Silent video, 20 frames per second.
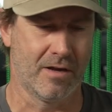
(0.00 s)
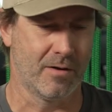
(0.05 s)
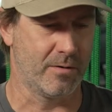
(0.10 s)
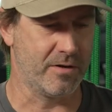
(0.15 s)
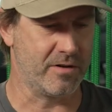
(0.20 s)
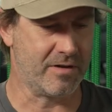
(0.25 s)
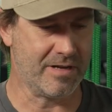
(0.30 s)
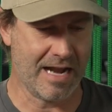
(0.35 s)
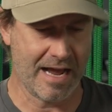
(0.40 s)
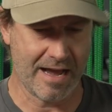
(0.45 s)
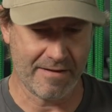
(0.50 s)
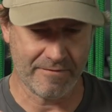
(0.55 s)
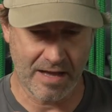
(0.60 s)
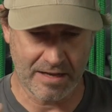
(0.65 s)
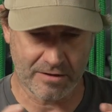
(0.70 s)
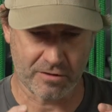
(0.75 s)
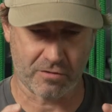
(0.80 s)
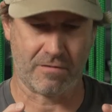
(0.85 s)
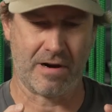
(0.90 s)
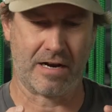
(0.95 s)
When you can have
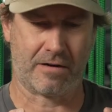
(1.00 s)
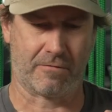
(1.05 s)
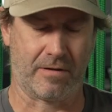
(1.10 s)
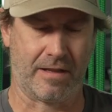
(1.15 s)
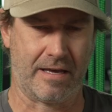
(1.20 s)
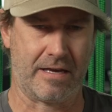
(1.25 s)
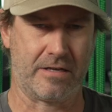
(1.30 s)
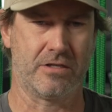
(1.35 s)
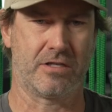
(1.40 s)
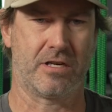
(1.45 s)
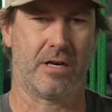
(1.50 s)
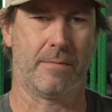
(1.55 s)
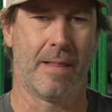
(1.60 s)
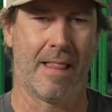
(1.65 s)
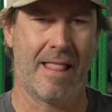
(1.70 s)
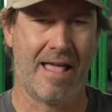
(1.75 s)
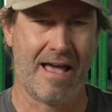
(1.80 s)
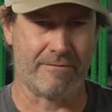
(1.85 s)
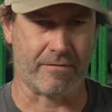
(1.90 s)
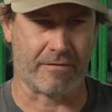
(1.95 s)
that direct relationship,
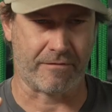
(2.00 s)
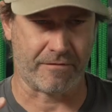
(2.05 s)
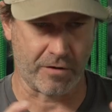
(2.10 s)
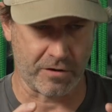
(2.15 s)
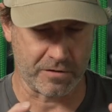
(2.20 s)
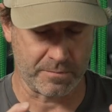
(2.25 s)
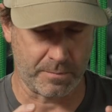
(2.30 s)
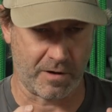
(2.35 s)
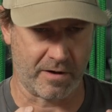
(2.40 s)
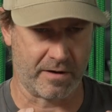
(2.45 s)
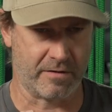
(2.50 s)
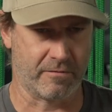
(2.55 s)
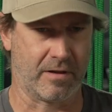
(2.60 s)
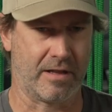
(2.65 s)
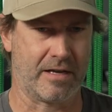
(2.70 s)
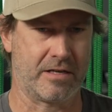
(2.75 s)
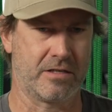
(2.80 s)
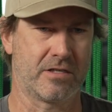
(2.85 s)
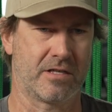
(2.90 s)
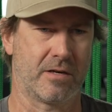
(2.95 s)
have a first party
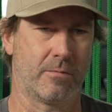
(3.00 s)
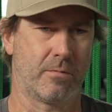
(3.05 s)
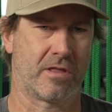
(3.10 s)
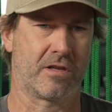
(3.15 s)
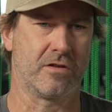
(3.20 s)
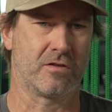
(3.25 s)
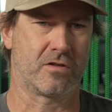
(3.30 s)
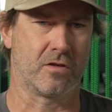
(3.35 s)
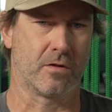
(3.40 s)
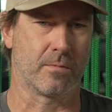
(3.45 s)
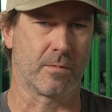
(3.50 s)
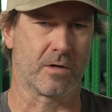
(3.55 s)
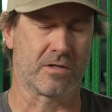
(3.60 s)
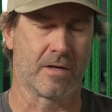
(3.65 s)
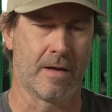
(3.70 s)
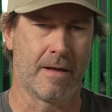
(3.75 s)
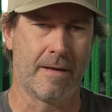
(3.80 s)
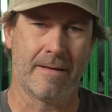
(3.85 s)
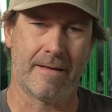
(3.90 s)
relationship with consumers,